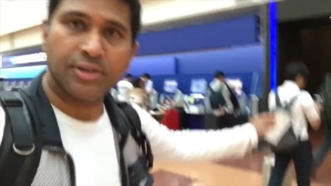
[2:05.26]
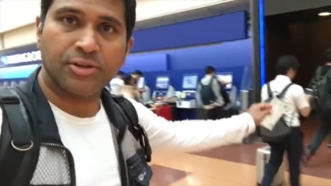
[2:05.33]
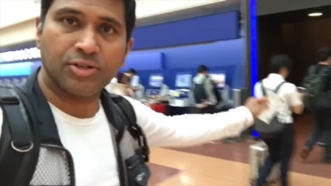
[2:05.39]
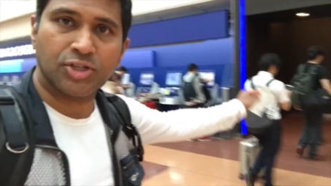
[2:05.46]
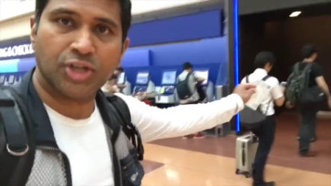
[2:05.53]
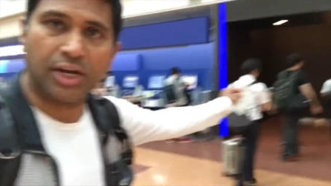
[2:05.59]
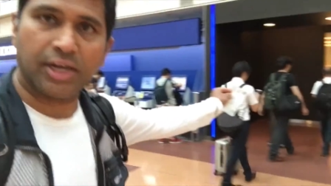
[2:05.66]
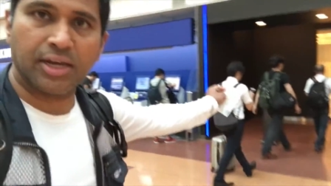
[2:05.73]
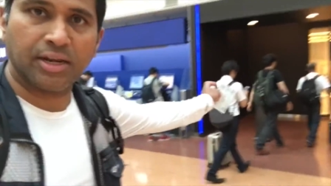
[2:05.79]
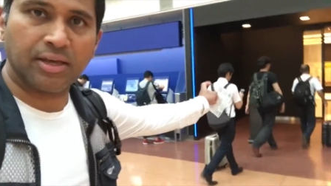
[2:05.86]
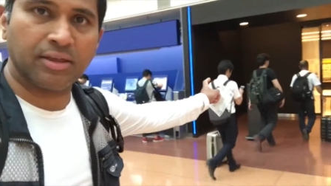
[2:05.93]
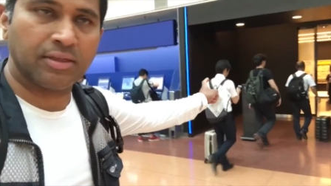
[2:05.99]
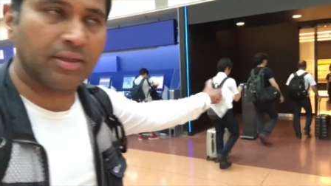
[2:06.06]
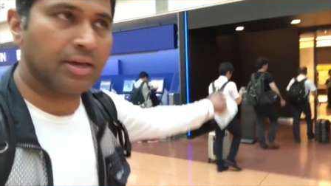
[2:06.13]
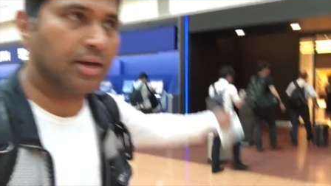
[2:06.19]
you're checking
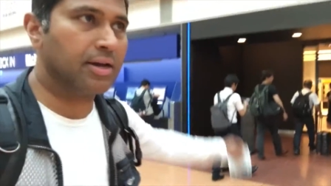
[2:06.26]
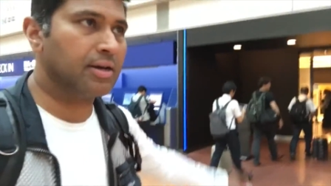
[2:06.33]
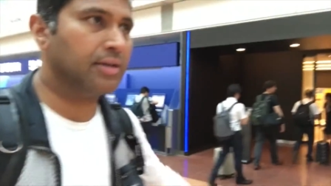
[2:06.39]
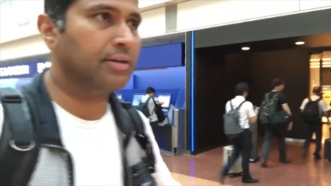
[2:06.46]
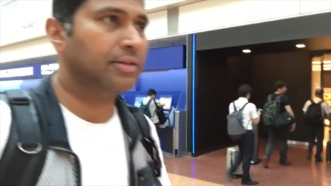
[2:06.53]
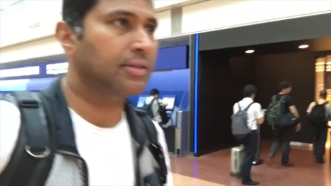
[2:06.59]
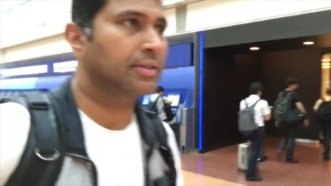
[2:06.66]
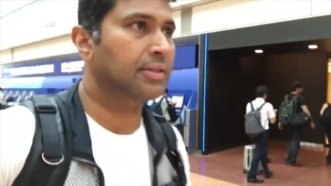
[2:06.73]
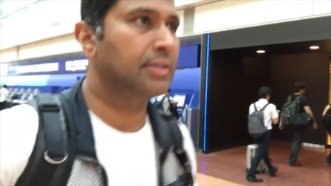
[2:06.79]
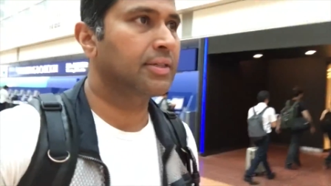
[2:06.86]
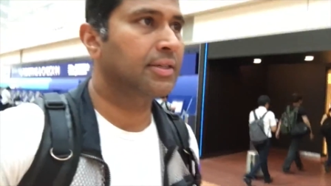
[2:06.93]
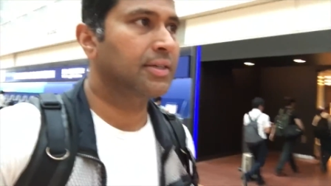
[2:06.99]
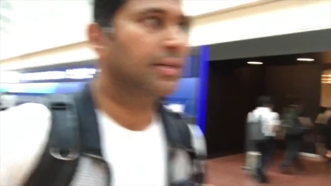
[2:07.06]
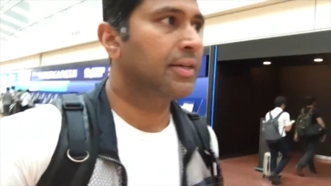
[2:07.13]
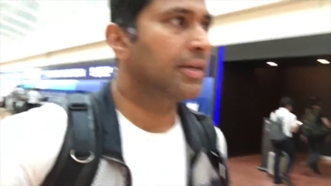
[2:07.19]
in there,
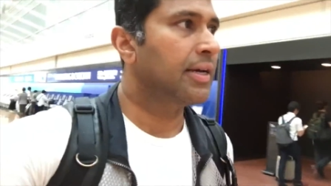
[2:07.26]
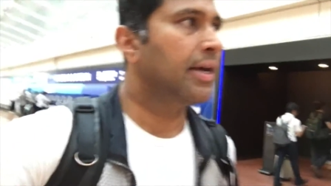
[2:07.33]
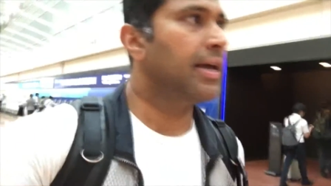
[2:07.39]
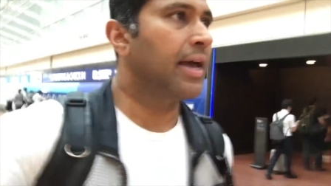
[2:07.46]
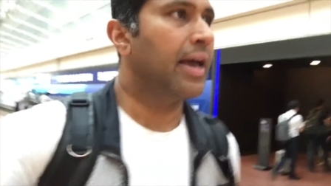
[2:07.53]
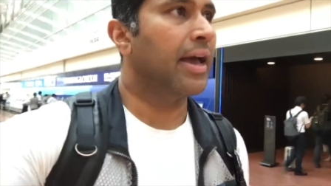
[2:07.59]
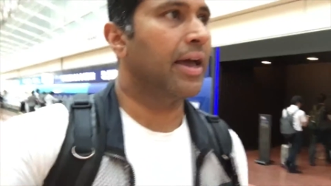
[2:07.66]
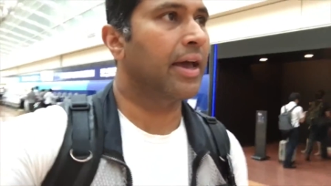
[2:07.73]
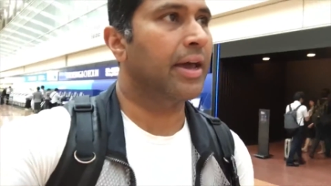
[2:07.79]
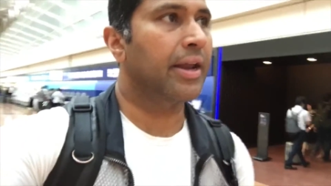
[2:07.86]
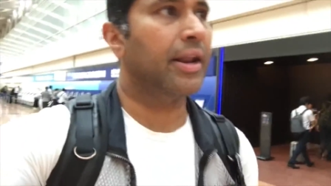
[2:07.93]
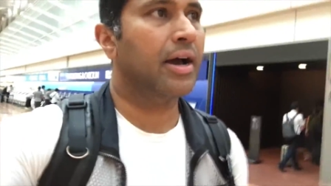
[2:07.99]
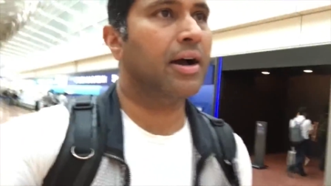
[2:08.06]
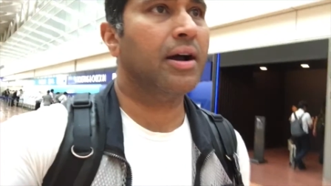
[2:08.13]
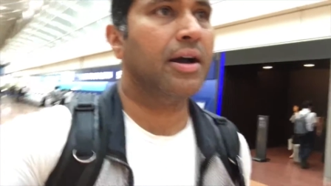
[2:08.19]

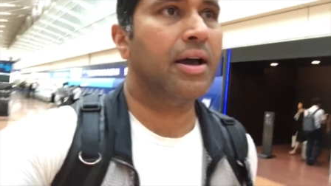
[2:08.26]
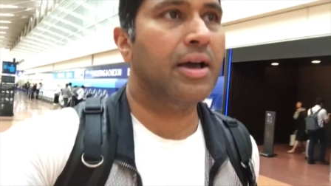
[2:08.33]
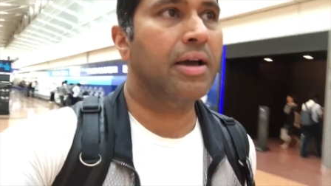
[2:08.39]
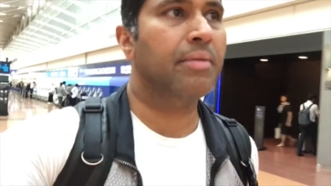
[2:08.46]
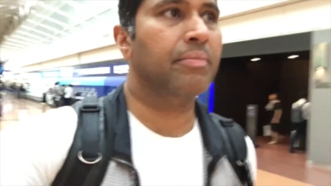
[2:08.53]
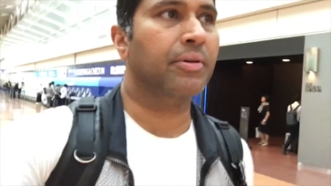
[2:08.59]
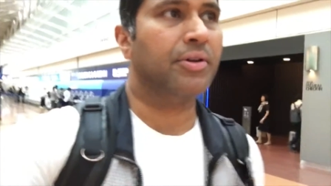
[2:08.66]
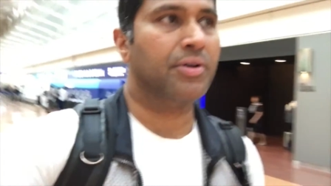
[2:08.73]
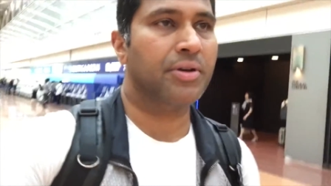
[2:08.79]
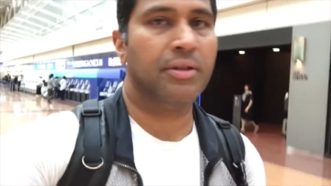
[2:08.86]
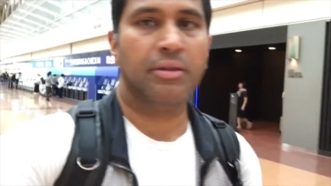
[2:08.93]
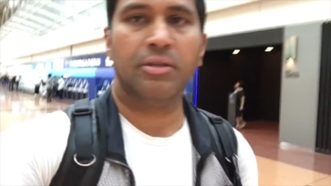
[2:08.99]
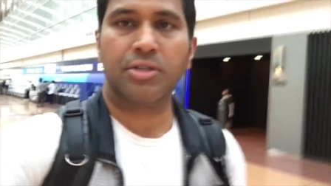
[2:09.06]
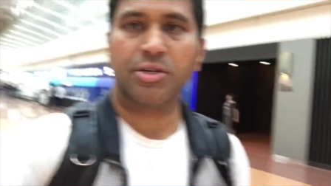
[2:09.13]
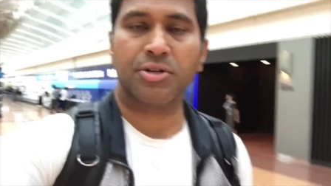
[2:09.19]
and I am
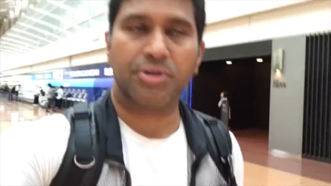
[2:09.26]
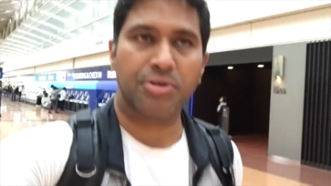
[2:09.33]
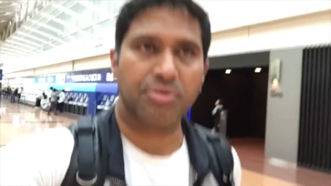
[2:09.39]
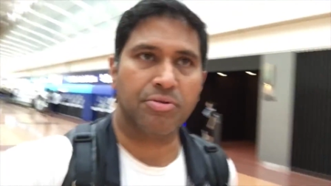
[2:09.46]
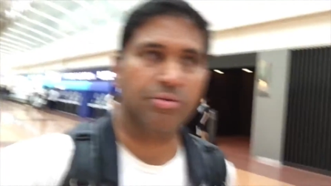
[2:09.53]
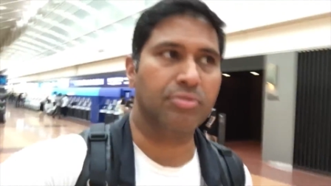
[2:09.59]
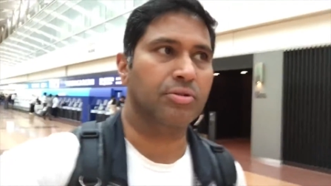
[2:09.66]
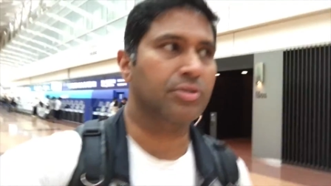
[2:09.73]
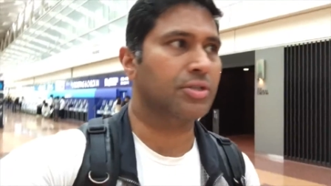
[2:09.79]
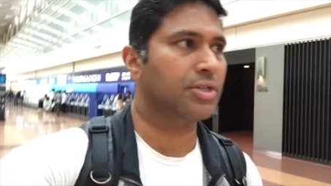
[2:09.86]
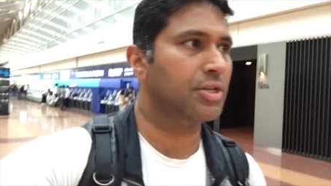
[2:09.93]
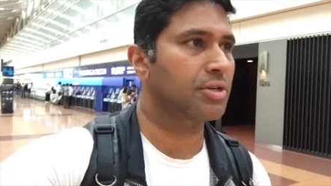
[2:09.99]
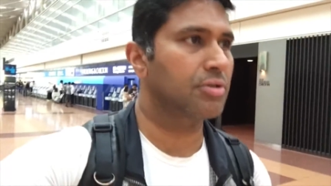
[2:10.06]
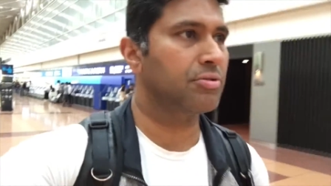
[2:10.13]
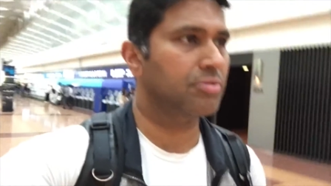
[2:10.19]
going through
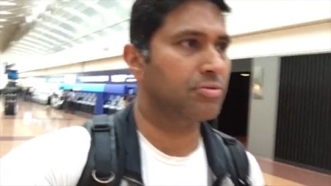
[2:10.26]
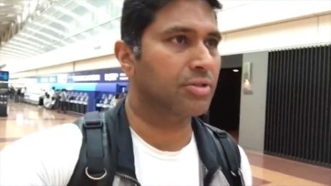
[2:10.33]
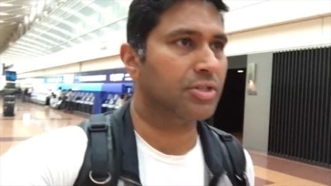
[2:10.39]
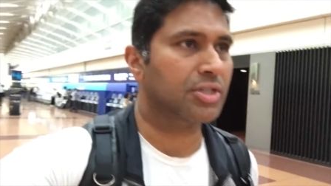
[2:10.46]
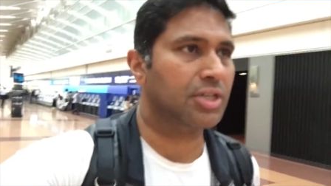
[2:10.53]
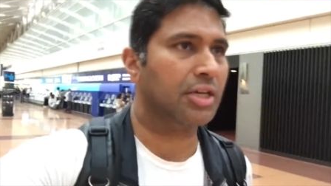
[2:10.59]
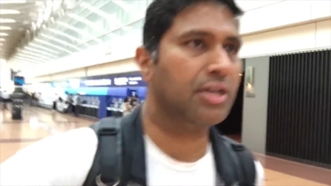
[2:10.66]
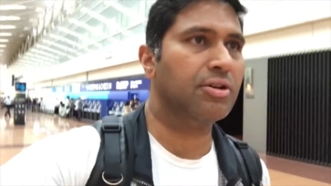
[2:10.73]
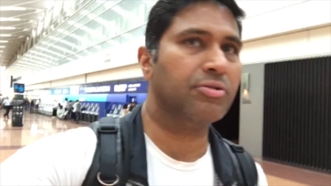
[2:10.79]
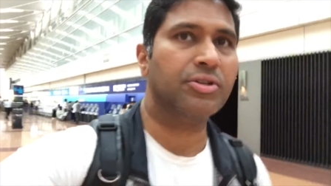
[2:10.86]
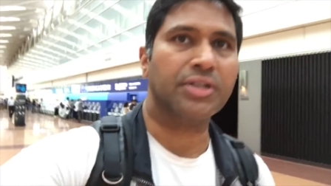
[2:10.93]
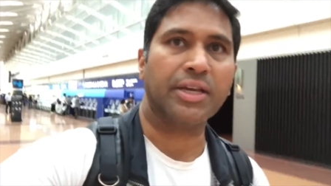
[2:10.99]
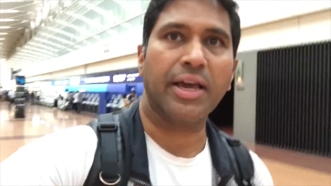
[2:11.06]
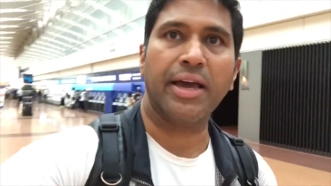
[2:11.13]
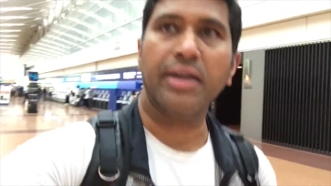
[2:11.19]
to the
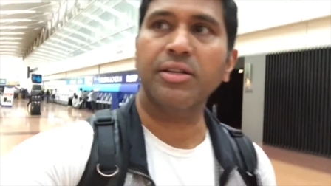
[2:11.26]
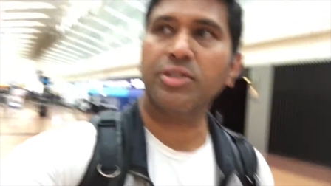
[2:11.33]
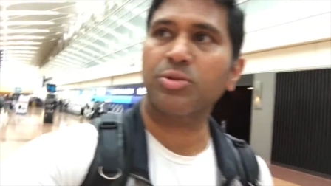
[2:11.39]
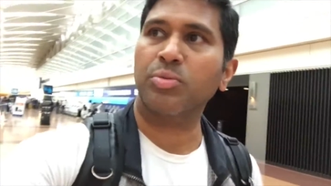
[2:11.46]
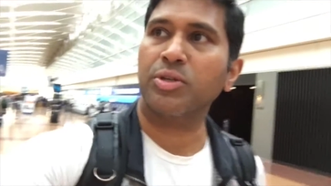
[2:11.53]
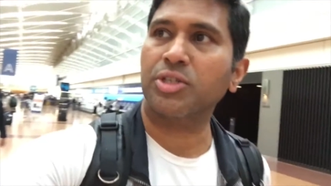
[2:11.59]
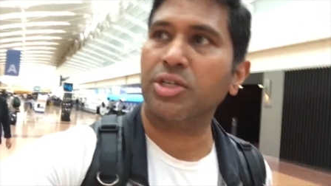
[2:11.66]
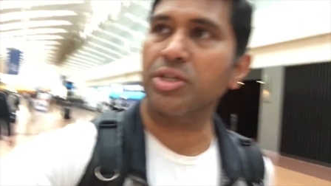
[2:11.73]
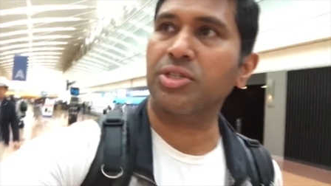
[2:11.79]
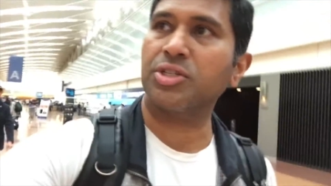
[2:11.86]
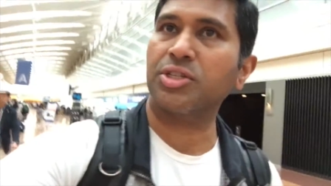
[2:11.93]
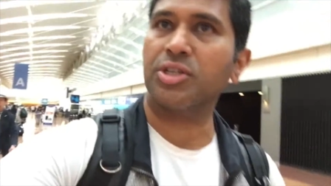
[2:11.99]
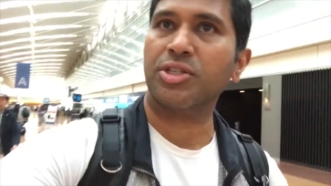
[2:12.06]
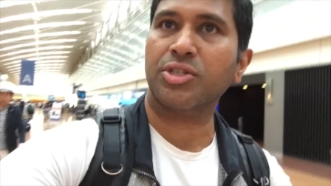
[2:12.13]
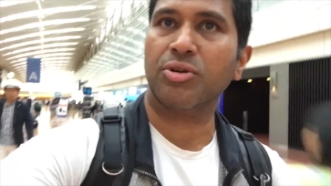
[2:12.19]
security gates, which
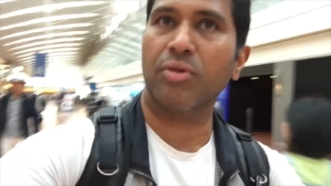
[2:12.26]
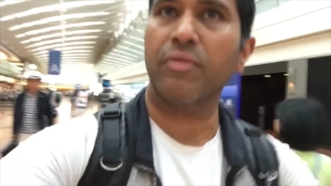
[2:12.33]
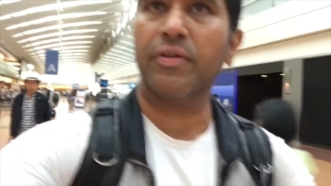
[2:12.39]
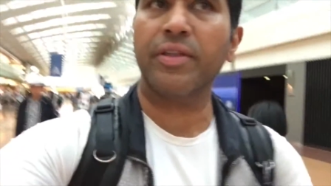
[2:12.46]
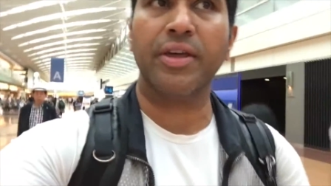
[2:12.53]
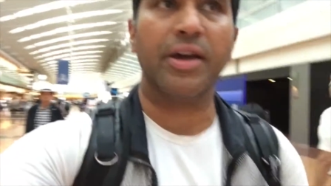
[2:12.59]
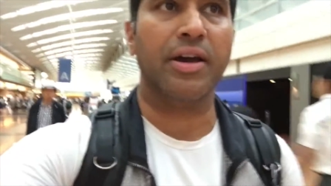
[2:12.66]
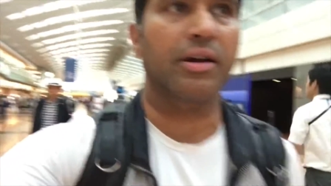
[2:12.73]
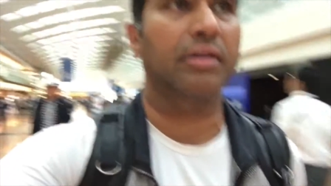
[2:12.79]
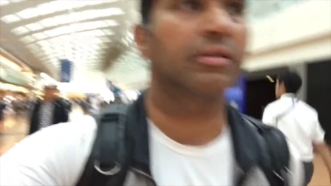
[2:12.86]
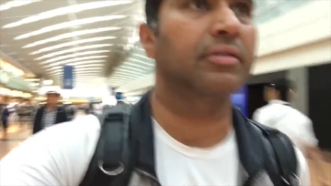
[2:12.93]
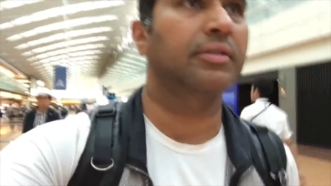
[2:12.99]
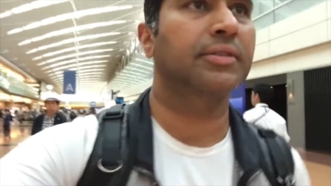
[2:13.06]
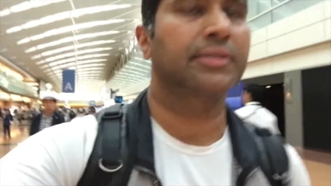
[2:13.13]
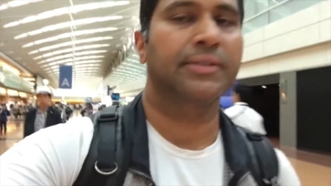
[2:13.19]
is just over there.
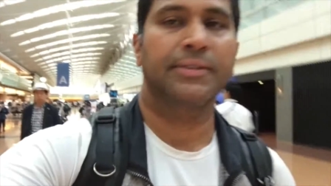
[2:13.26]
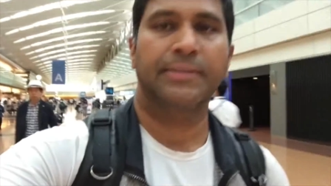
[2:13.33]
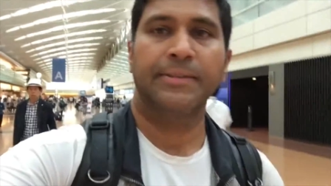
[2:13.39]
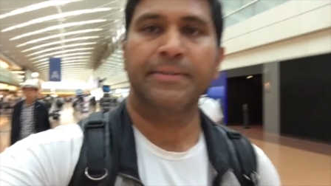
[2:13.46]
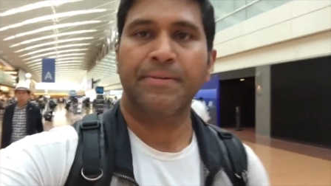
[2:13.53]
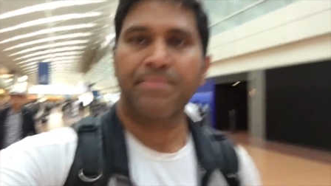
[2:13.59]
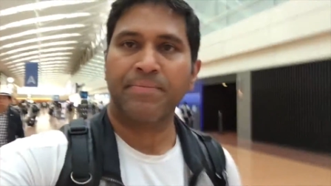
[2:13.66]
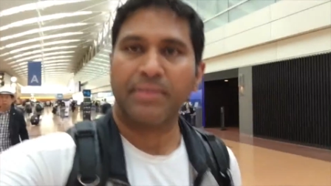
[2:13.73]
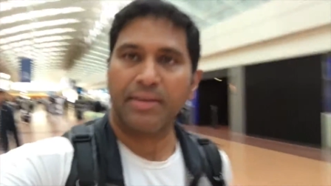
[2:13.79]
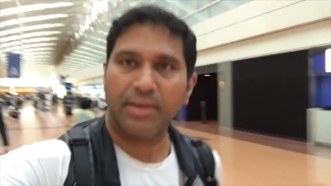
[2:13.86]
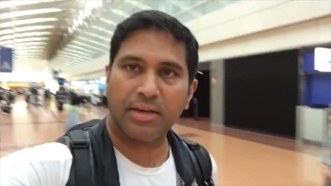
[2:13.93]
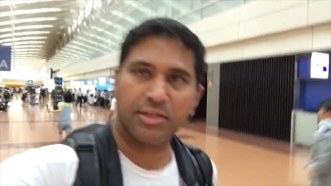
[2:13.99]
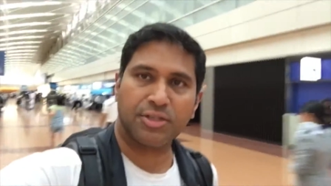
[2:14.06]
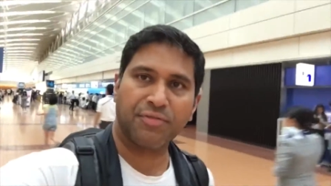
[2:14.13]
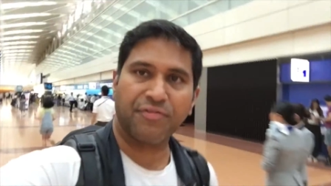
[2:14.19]

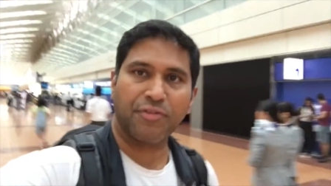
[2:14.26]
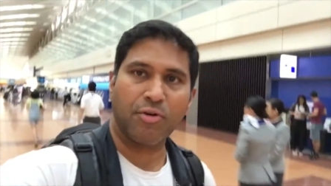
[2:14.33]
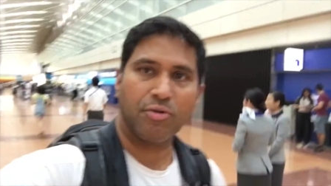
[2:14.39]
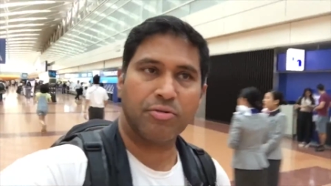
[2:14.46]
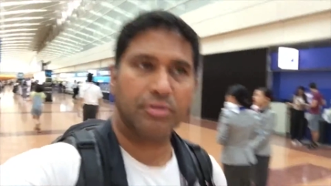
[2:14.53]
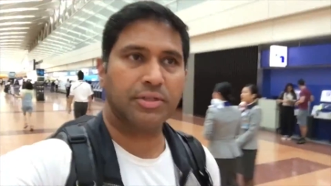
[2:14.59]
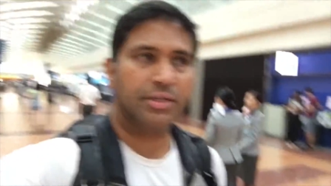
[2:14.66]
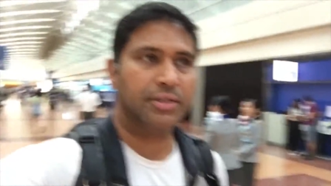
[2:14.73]
Yes, folk,